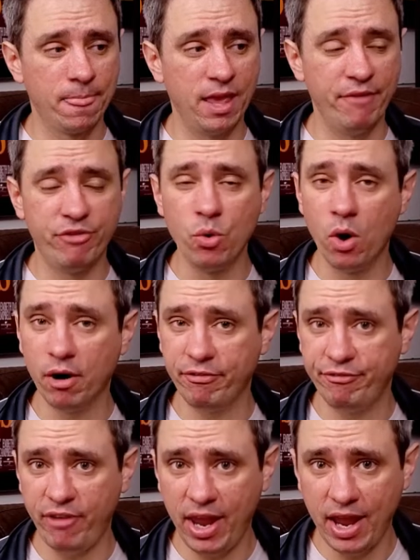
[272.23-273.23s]
if you are a
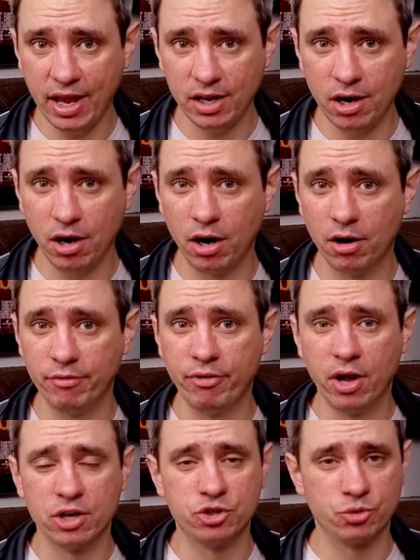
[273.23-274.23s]
fan of
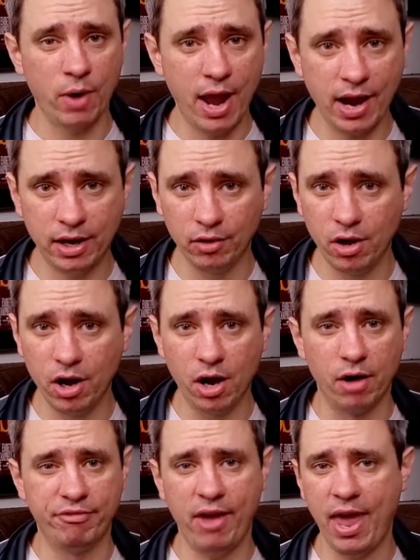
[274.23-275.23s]
Dracula,
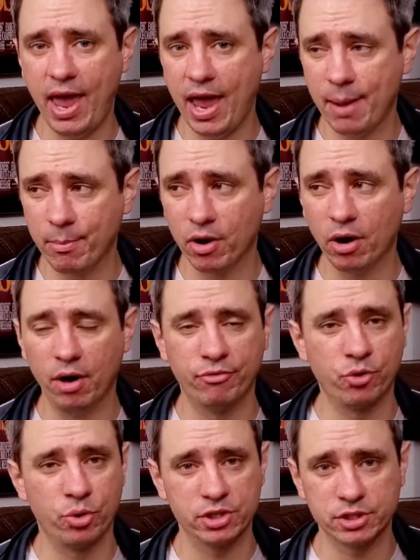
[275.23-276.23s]
of Hammer, of
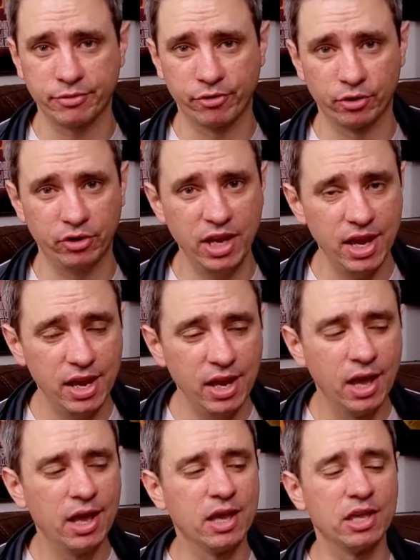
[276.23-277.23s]
Christopher Lee,
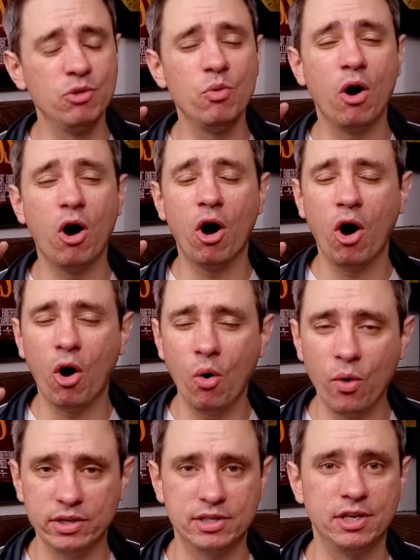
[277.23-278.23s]
you
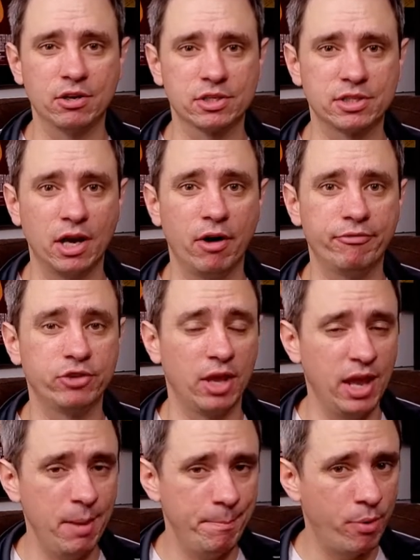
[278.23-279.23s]
owe it to yourself
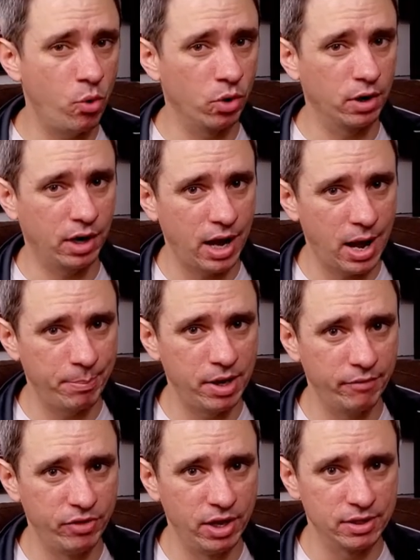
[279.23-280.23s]
to import a copy
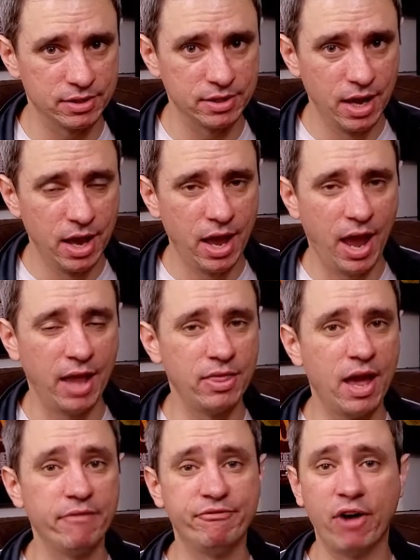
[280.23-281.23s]
of this and
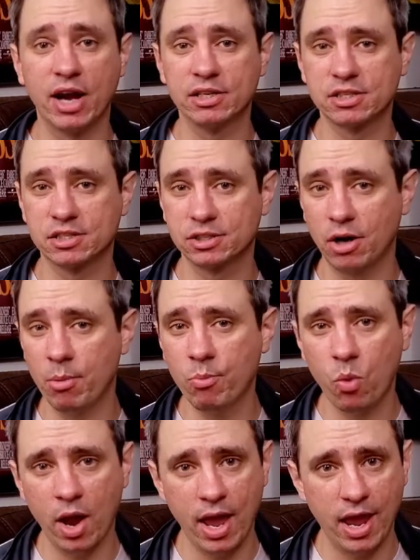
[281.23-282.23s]
then find some
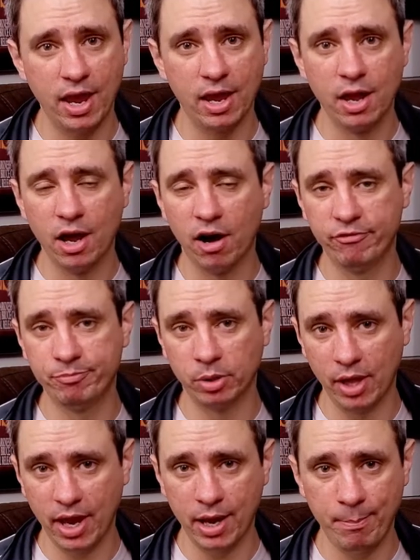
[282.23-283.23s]
way of
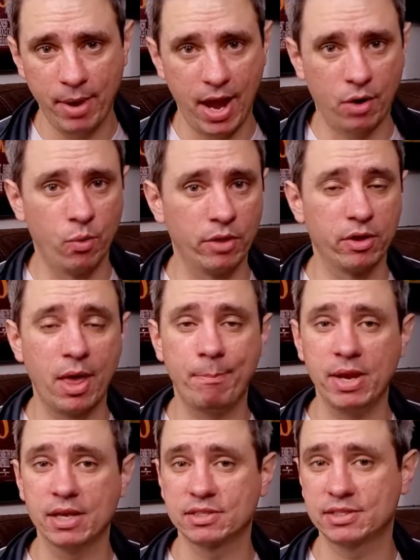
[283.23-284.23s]
playing it back, whether that
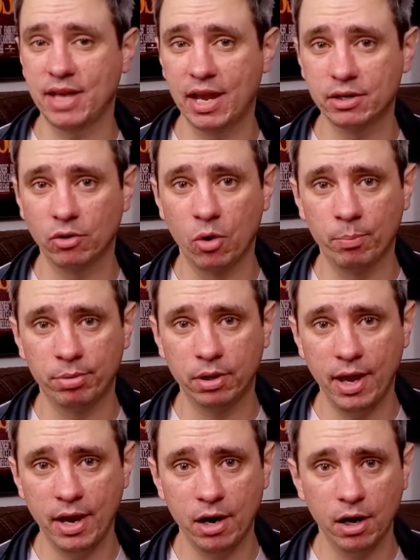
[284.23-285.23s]
be a standalone
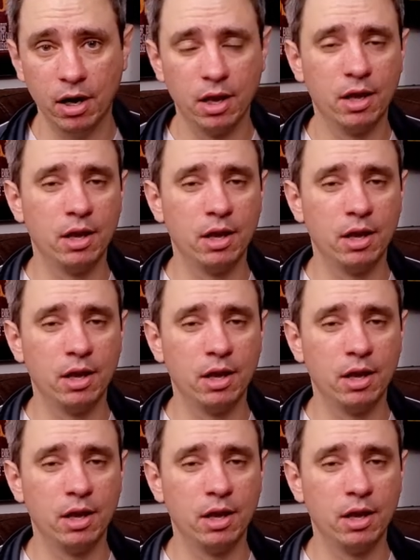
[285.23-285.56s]
player